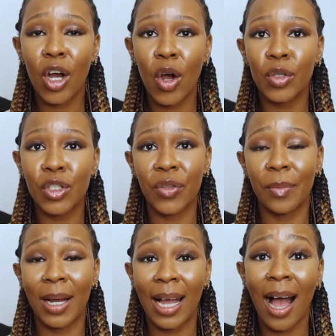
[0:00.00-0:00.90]
code to
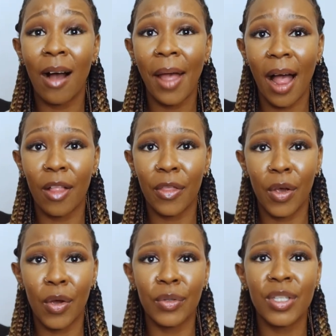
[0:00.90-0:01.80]
the Macau health
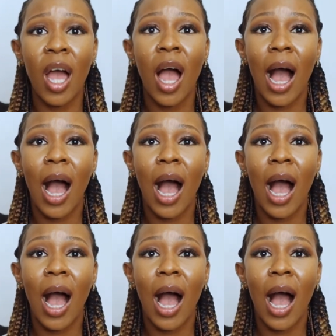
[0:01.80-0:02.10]
code,